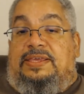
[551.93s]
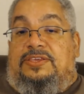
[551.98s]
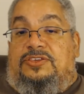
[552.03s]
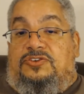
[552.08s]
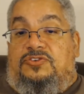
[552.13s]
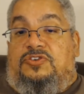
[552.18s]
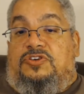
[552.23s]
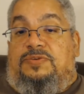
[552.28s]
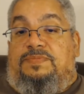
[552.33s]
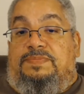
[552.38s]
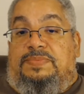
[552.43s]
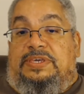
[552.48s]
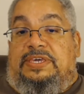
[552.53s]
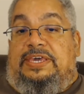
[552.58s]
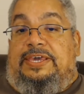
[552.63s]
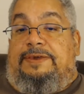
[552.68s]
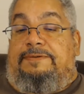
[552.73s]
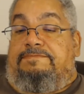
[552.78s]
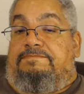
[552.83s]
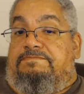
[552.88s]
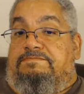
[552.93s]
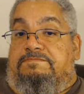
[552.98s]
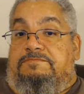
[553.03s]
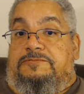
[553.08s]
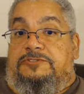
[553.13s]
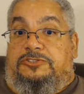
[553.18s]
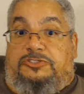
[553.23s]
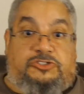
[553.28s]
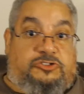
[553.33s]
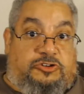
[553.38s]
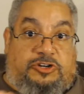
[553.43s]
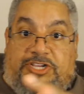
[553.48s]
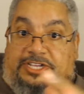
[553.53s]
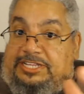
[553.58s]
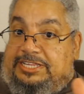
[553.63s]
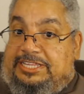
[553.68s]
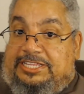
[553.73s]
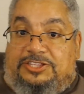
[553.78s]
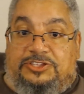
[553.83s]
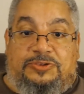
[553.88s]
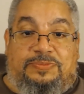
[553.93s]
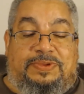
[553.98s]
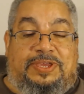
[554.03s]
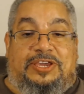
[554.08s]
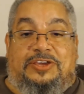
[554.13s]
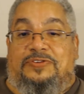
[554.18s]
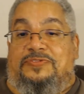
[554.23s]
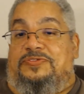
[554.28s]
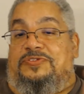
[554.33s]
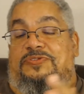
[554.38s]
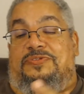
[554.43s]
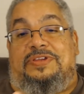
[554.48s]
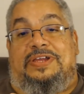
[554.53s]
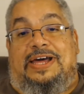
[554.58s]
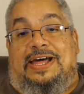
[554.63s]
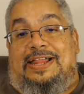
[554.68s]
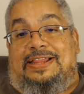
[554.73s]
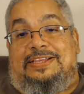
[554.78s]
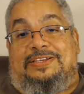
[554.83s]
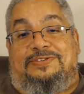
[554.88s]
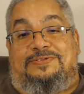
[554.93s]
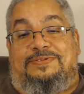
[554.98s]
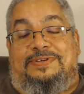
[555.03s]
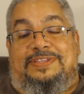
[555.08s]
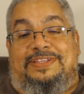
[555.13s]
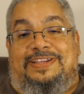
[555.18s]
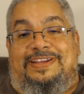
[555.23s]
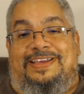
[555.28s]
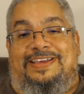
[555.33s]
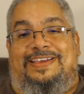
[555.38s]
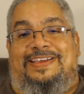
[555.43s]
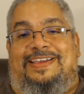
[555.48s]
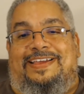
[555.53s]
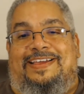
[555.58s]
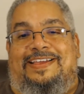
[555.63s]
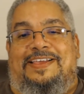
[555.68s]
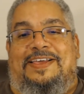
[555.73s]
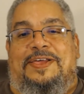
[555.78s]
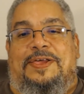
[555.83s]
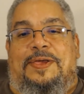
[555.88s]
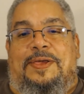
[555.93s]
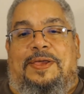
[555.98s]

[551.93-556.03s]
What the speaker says: you can be struggling to make a few dollars with it